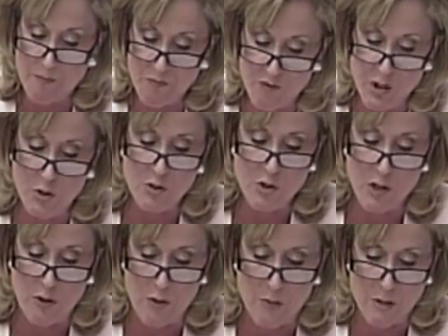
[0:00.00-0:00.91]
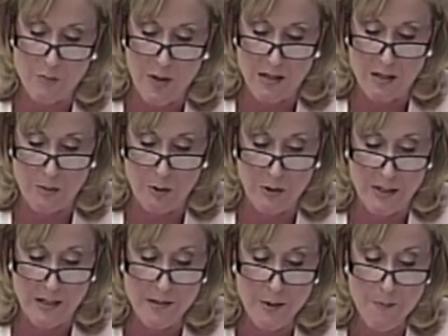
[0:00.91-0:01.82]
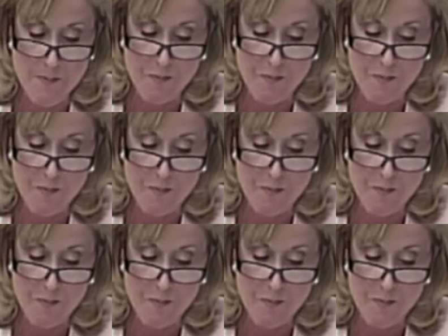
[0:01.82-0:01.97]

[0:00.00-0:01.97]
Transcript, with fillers: fiduciary responsibilities